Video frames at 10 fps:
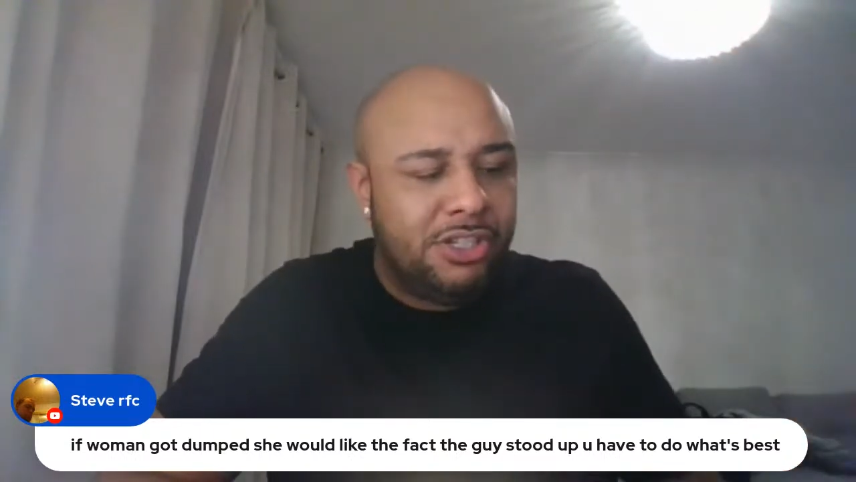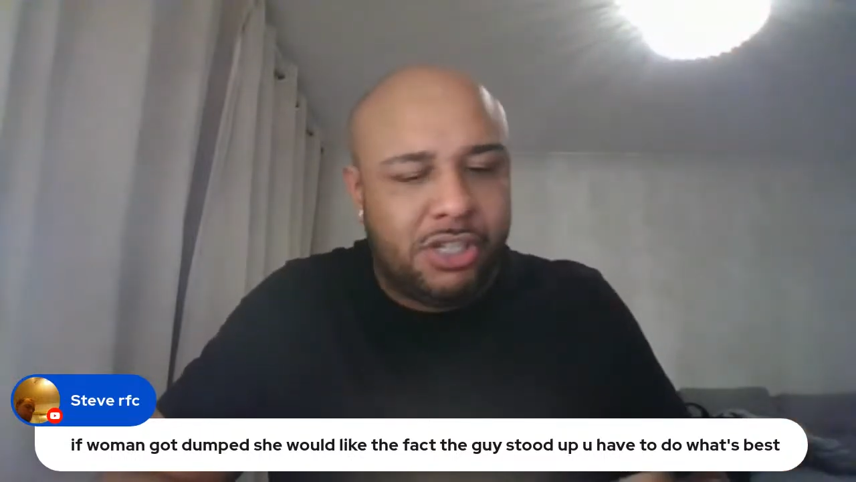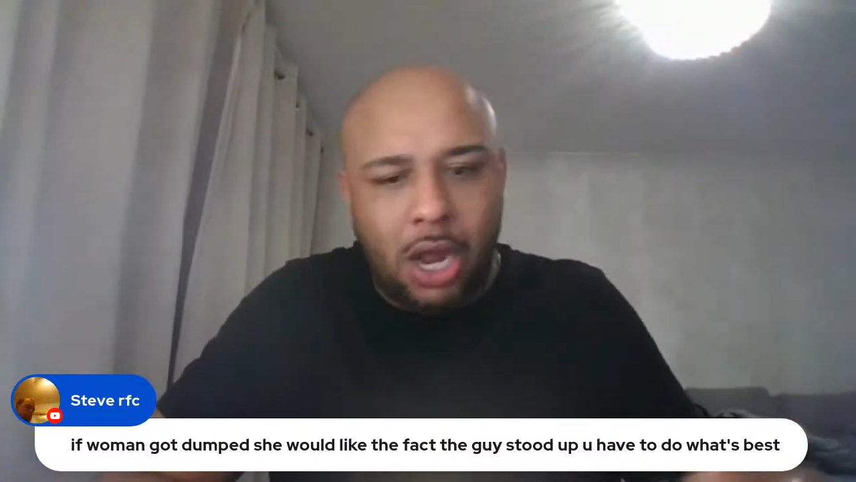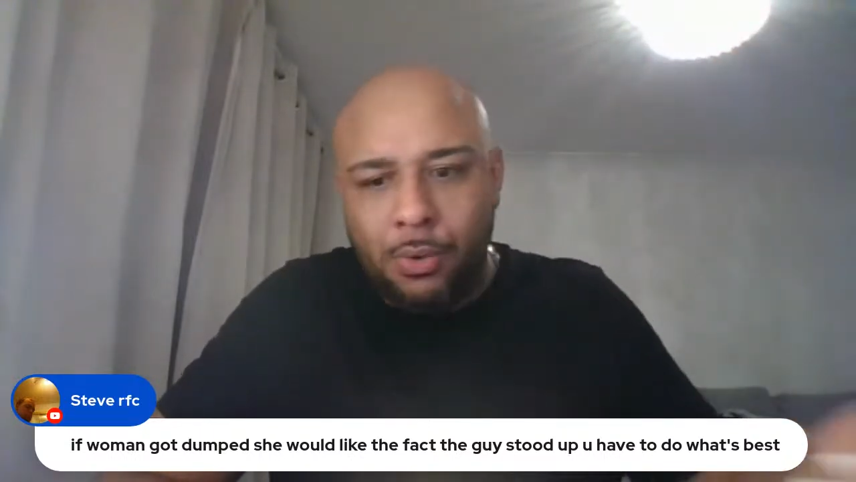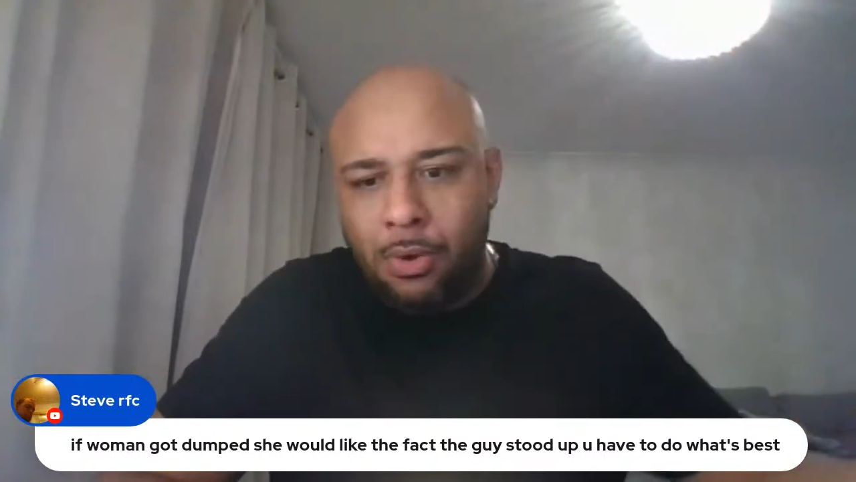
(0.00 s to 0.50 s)

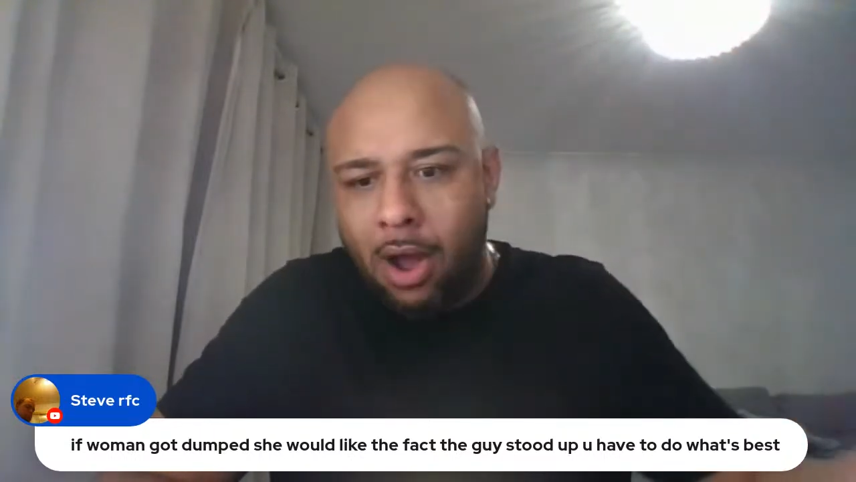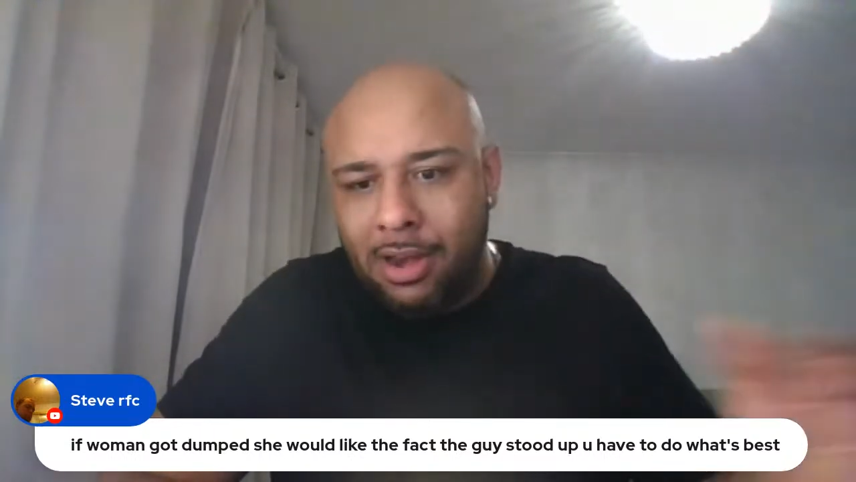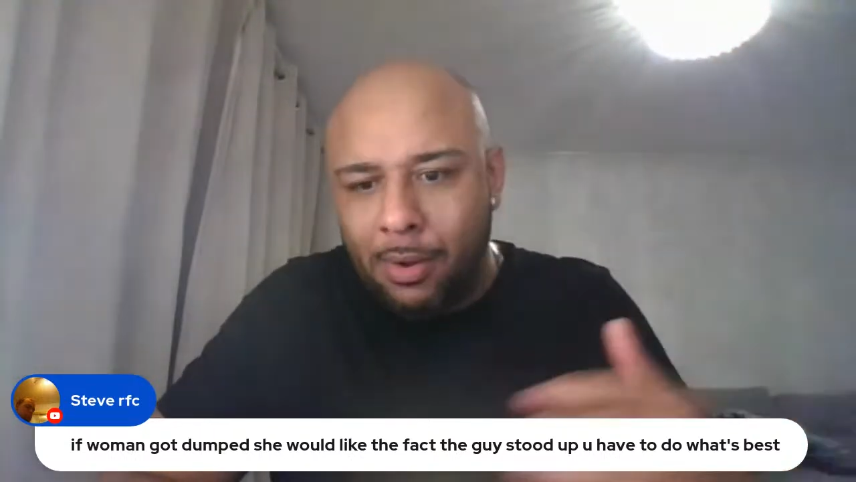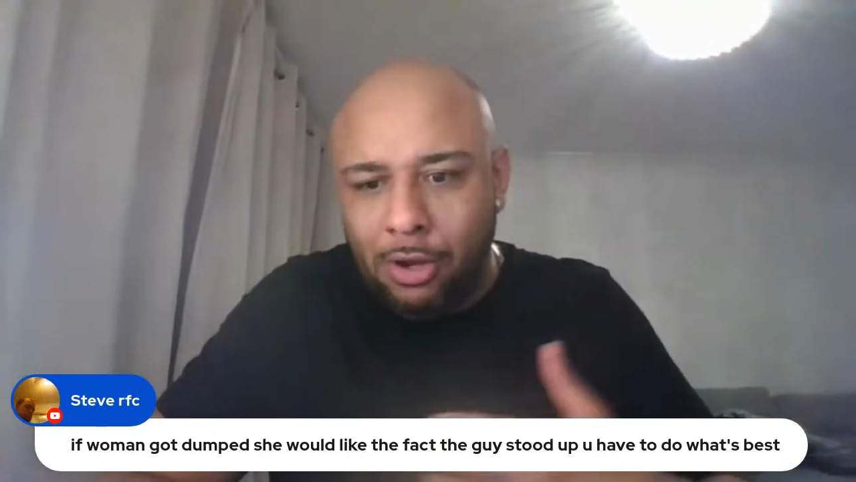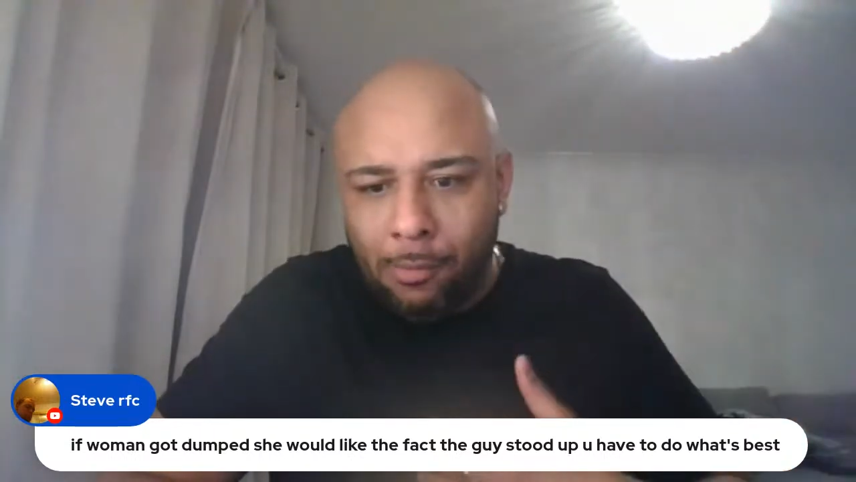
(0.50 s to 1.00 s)
so I
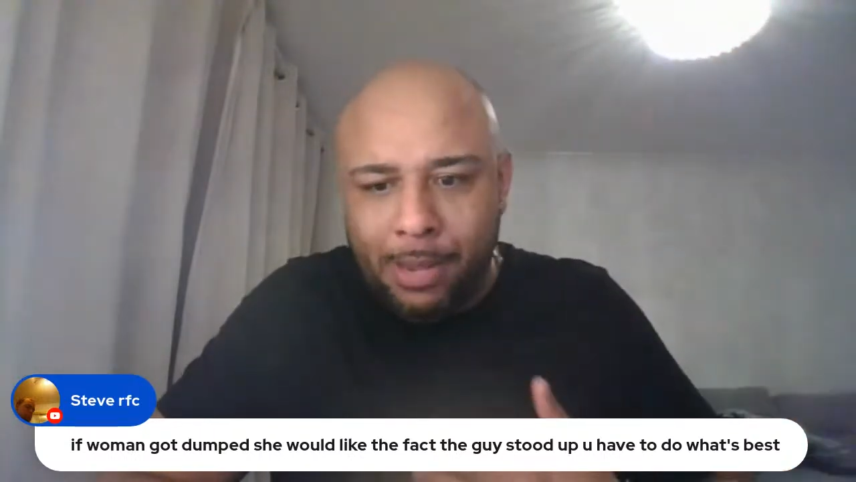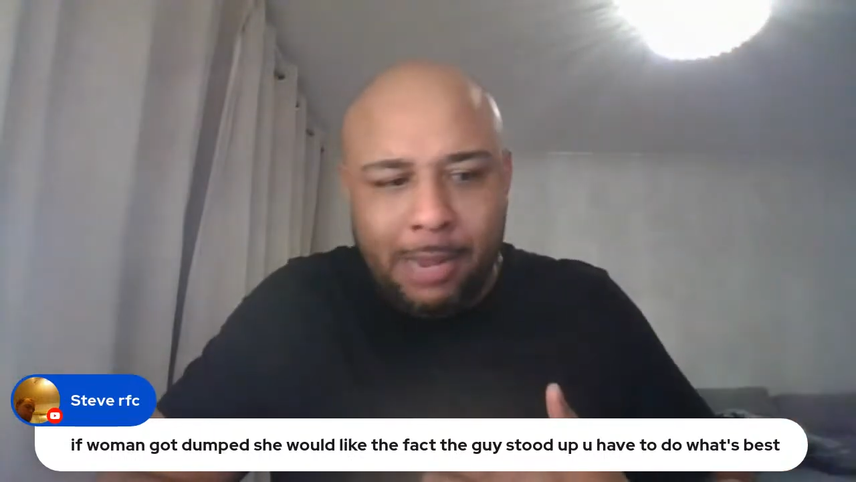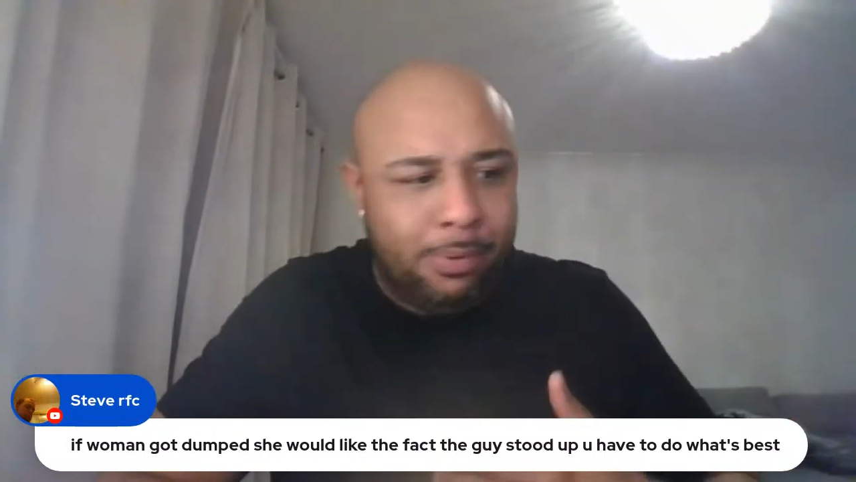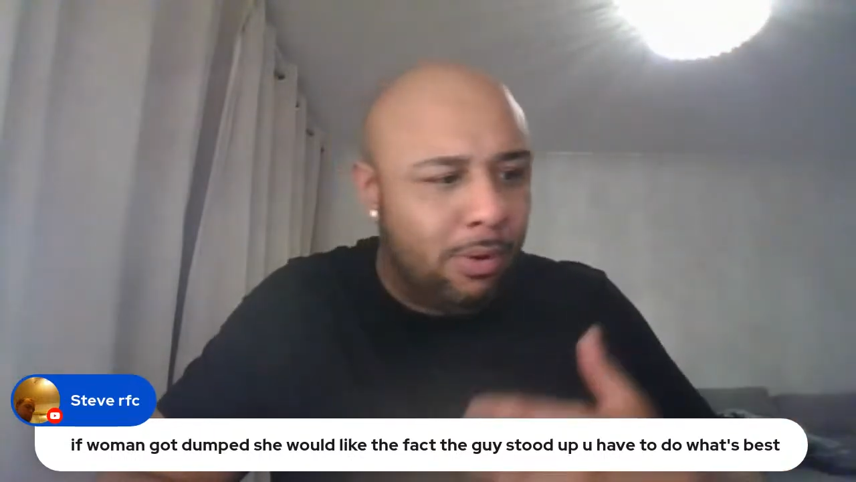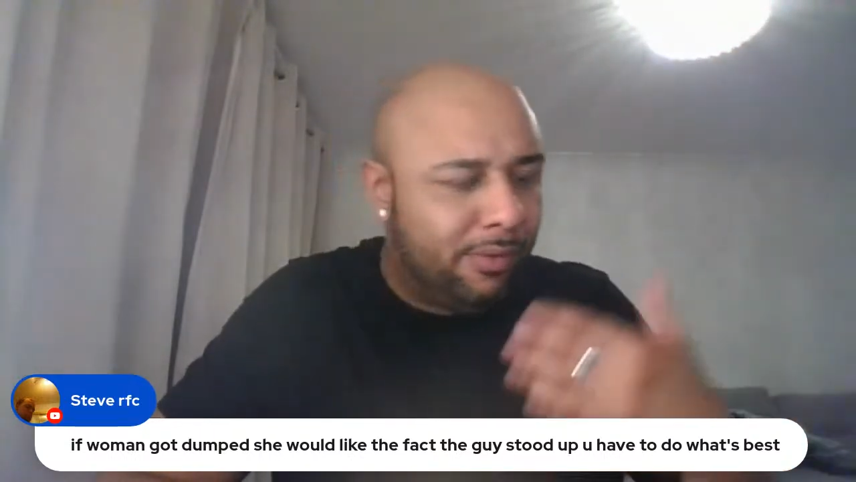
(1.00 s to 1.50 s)
know a lot of
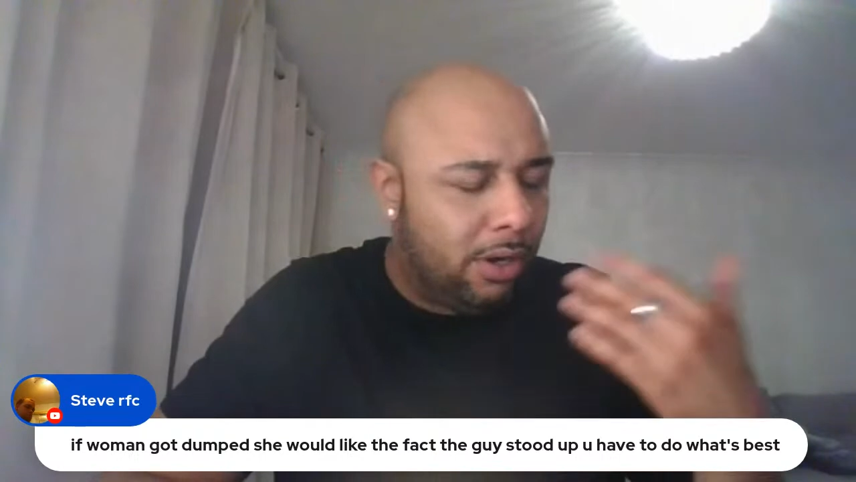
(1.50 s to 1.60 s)
people.